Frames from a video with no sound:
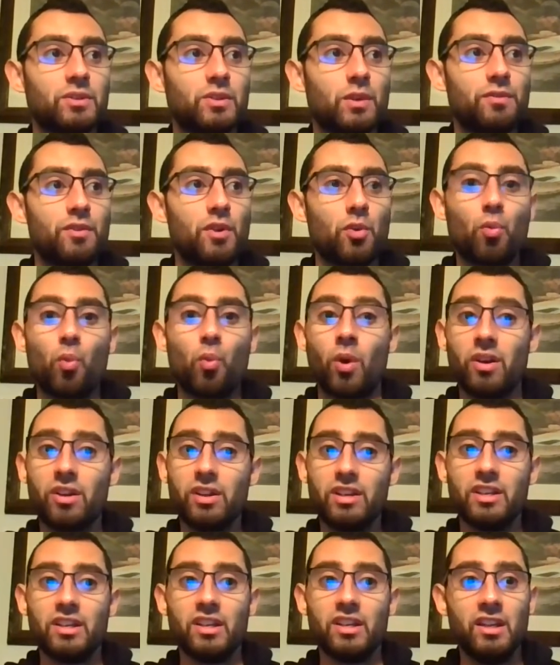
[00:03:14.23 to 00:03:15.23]
So if you're
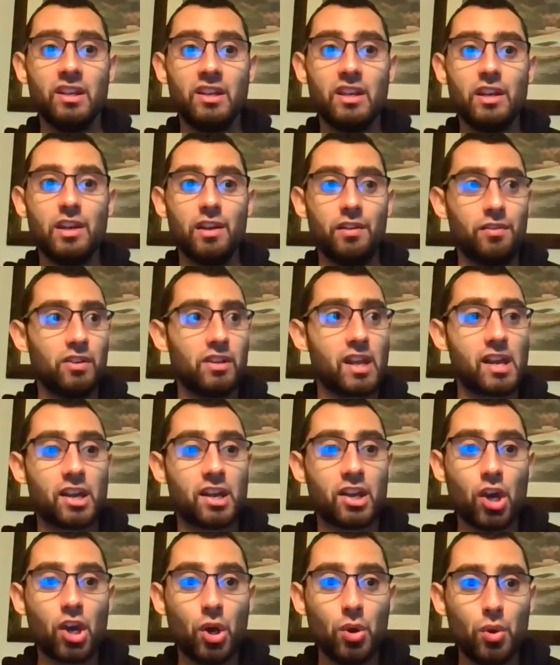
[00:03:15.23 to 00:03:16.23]
working, if you're like
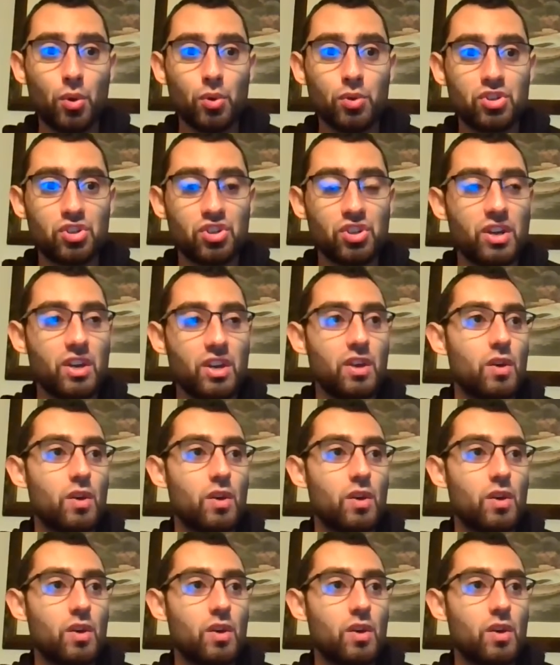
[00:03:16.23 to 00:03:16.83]
a coach